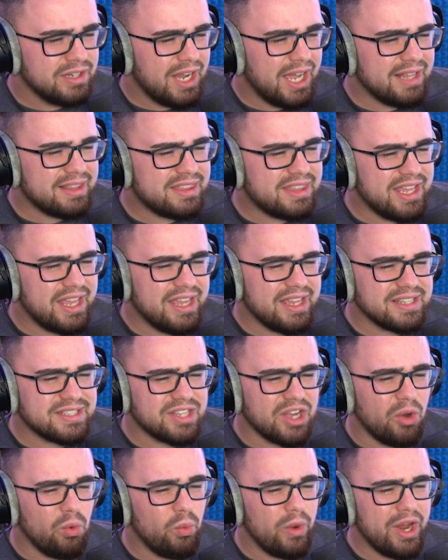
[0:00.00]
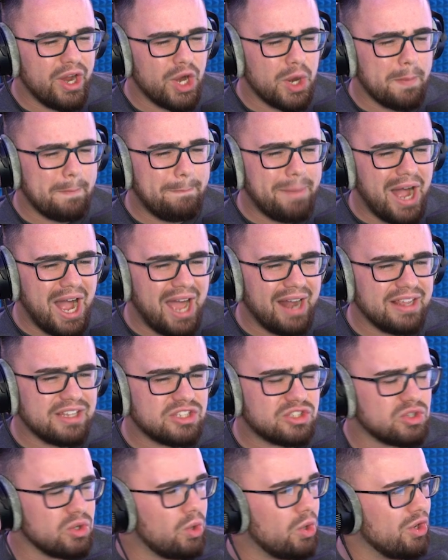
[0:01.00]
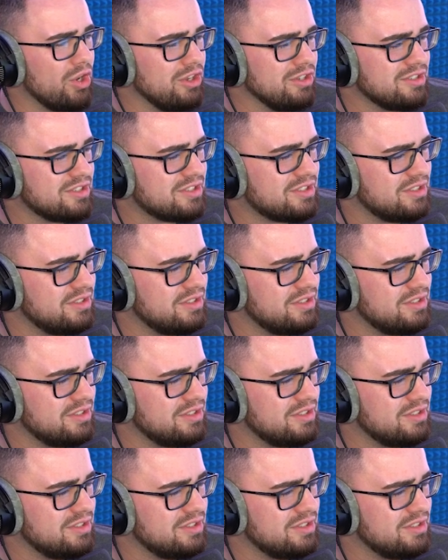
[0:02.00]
thing is a weird body saurus.